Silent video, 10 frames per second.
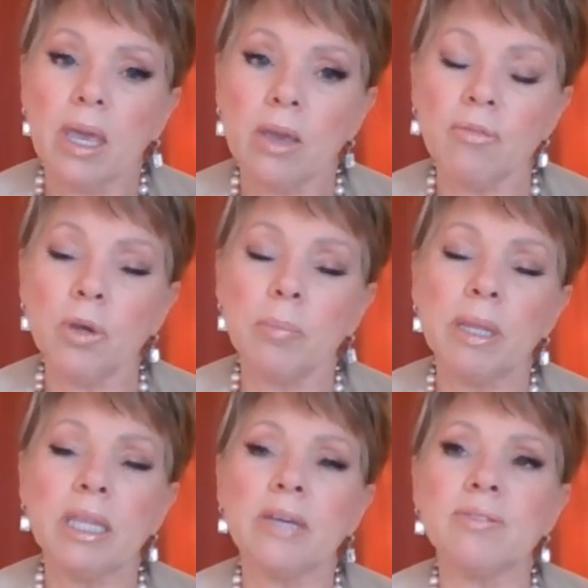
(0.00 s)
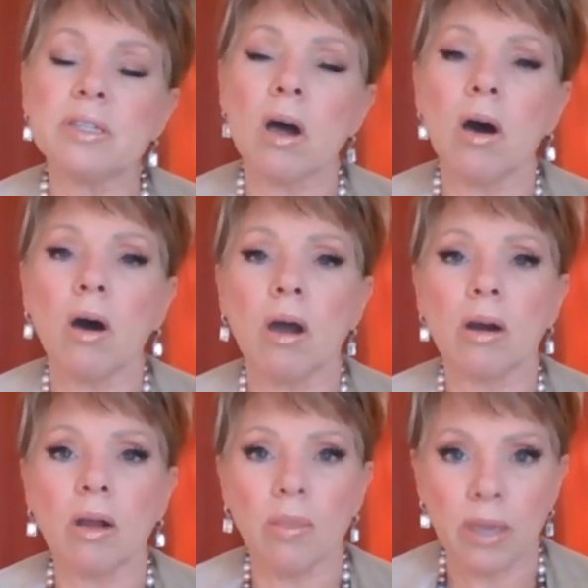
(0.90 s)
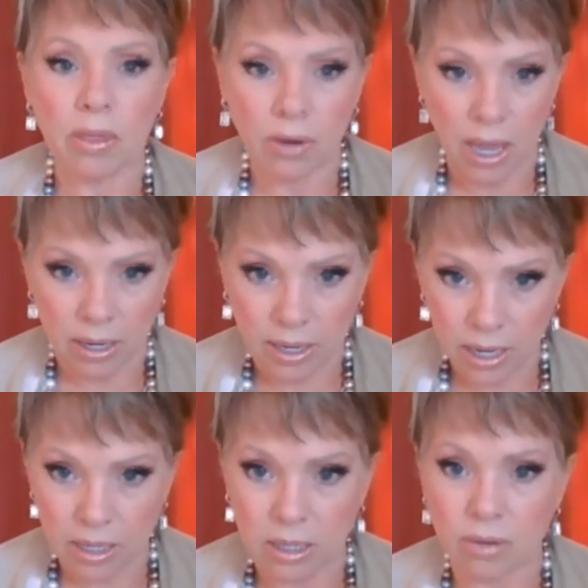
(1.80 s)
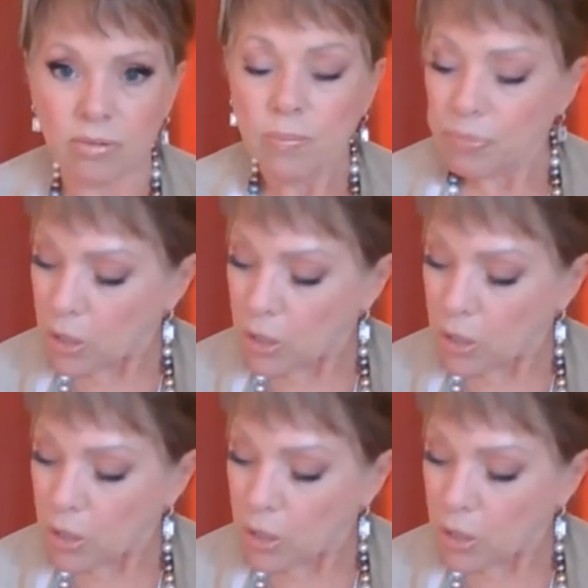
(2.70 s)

If your beliefs are, on the other hand, negative,